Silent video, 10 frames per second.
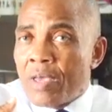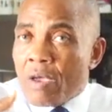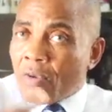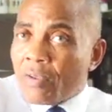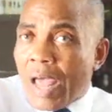
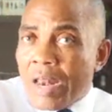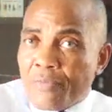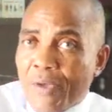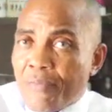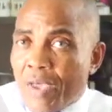It wasn't like
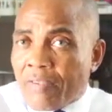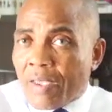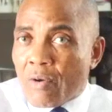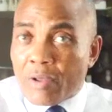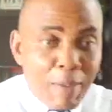this 5 years
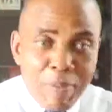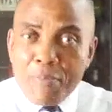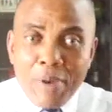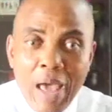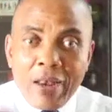ago, that
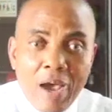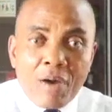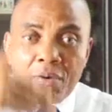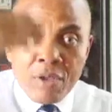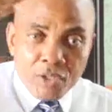people are
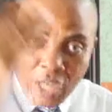now